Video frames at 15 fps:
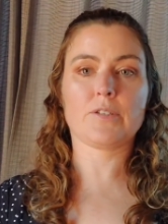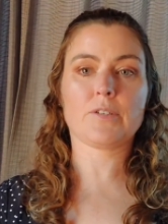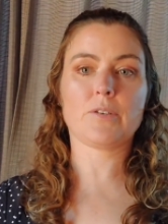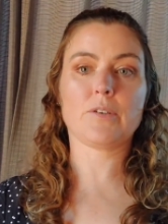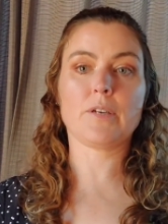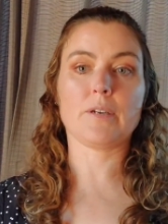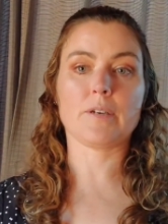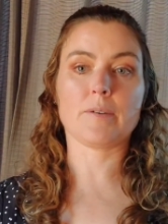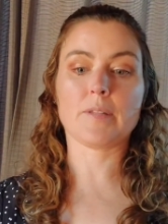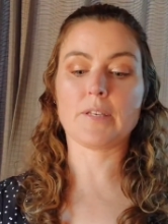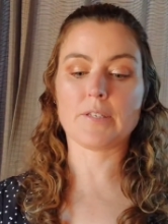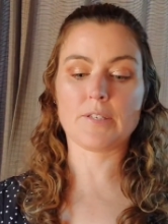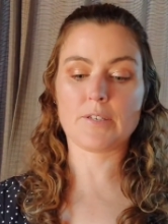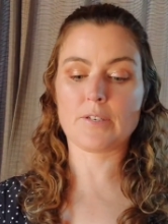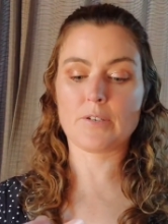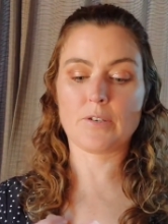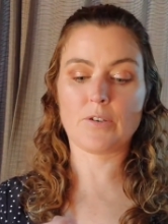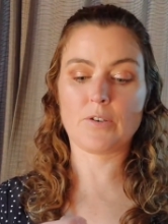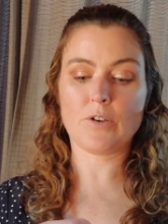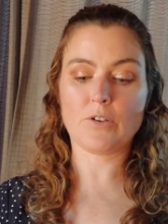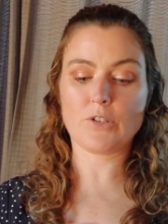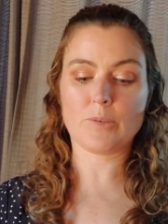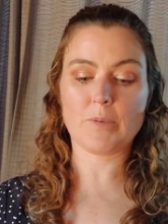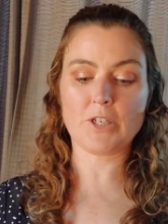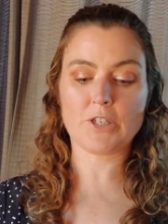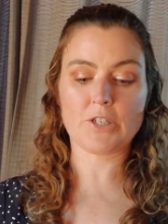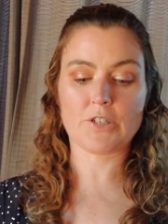So yeah, there's not too much.